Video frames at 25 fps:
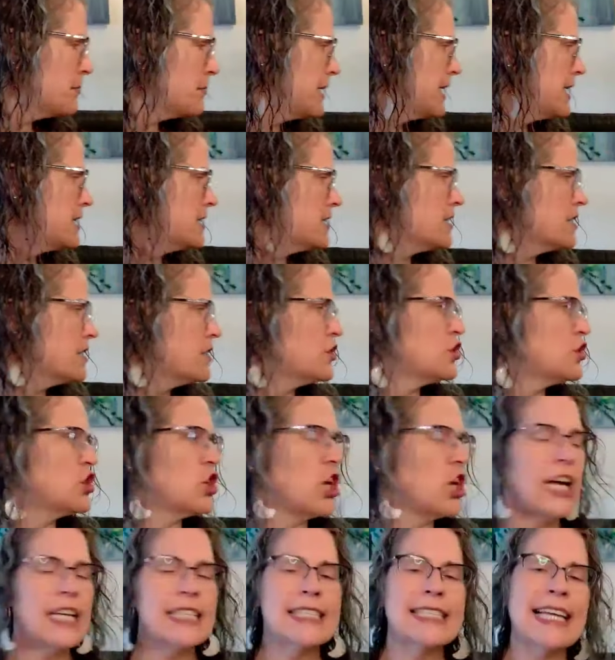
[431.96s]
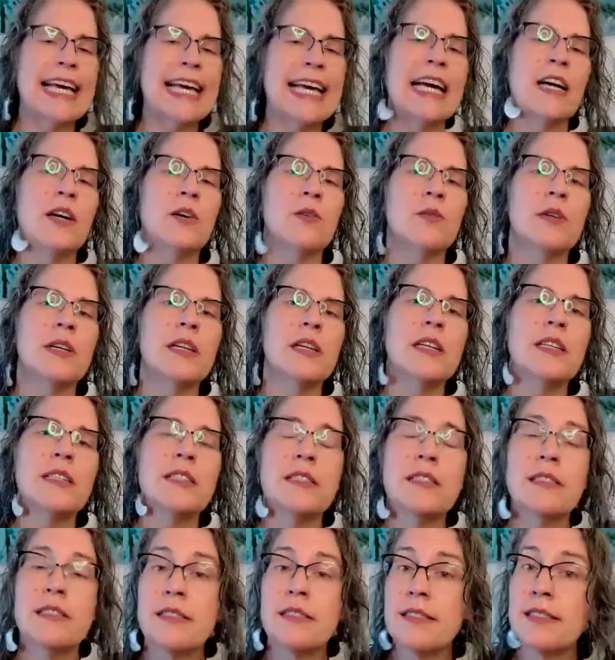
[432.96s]
and begin to jot down
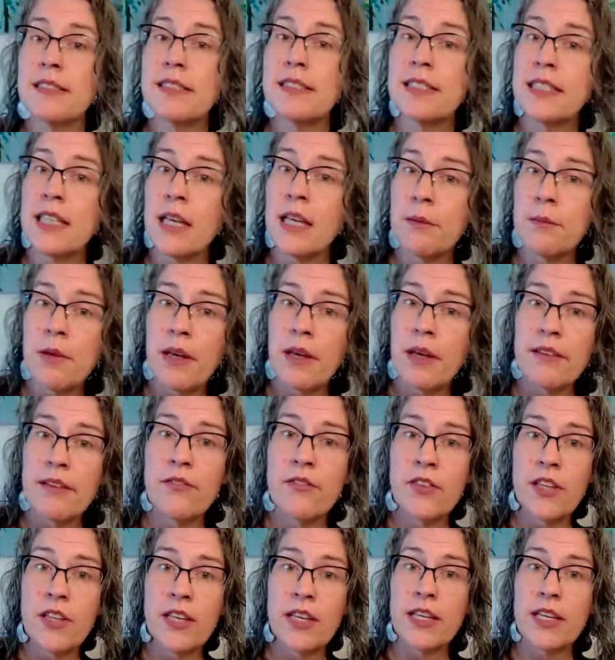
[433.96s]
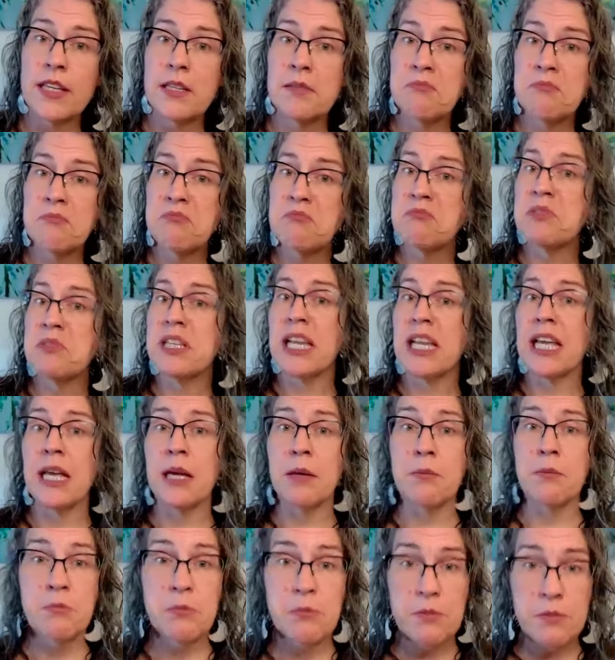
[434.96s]
some of the
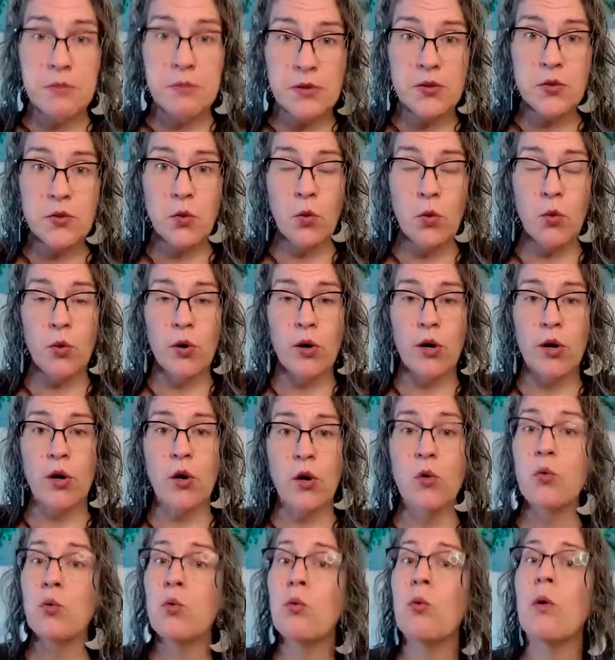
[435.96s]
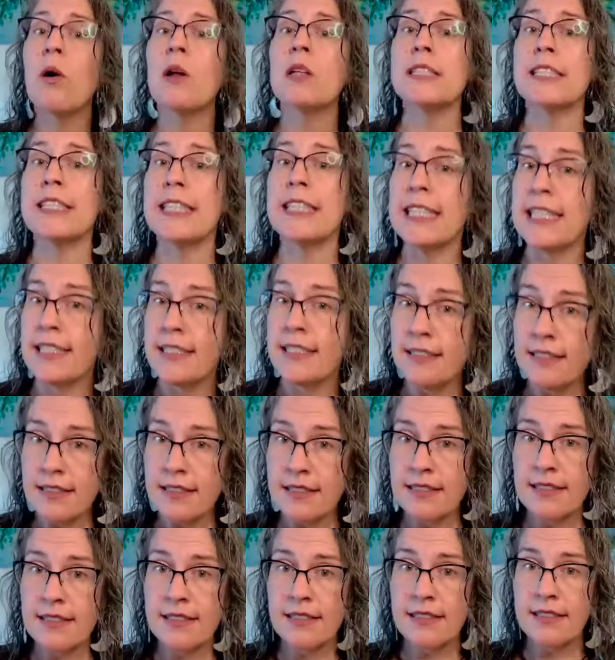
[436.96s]
names or
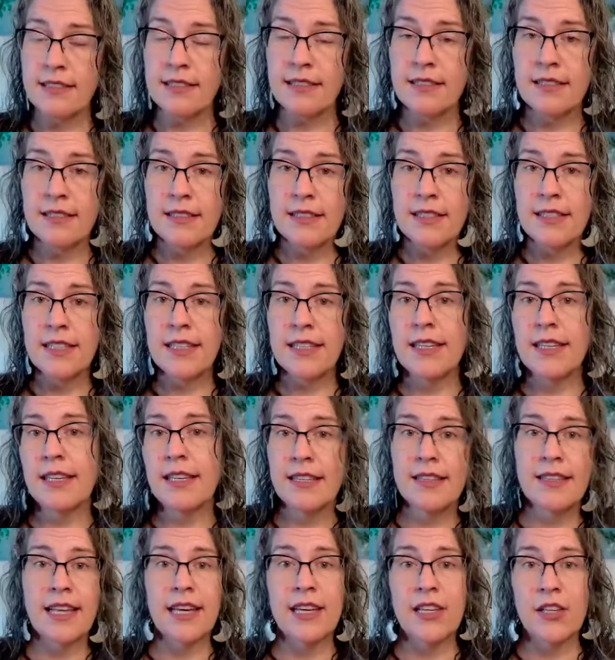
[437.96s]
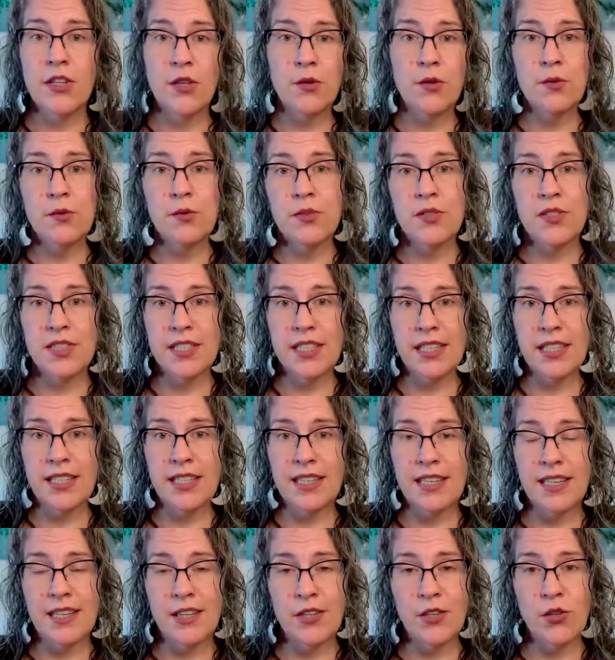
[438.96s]
qualities that you
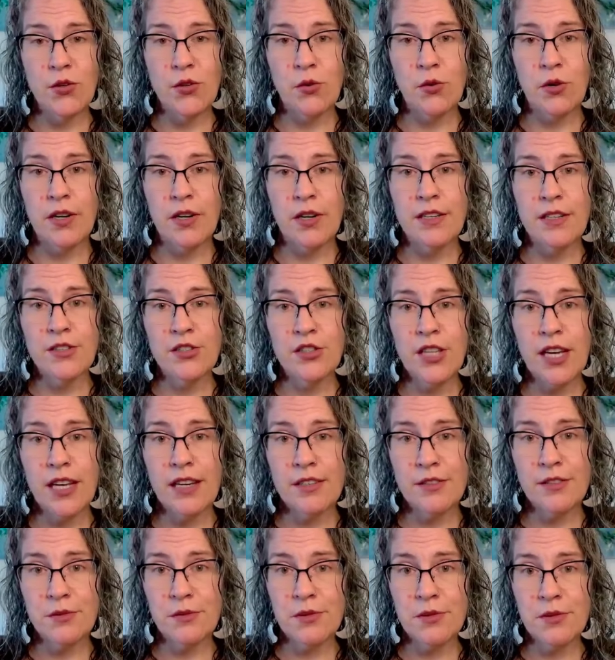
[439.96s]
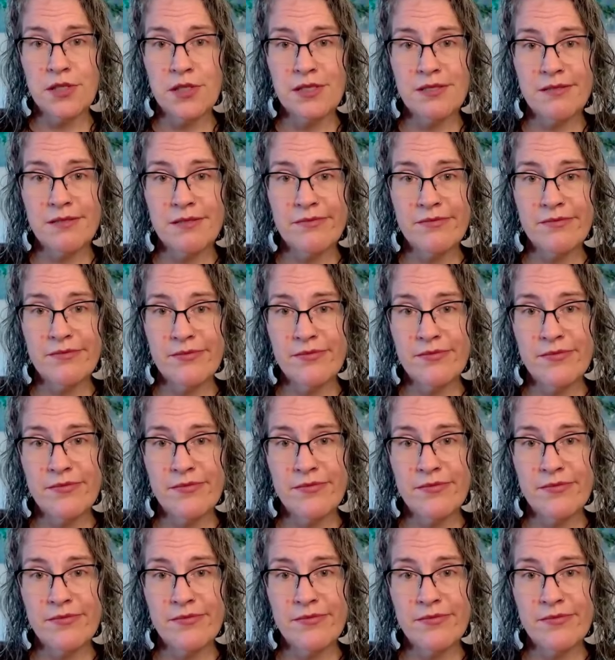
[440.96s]
see in your shadows.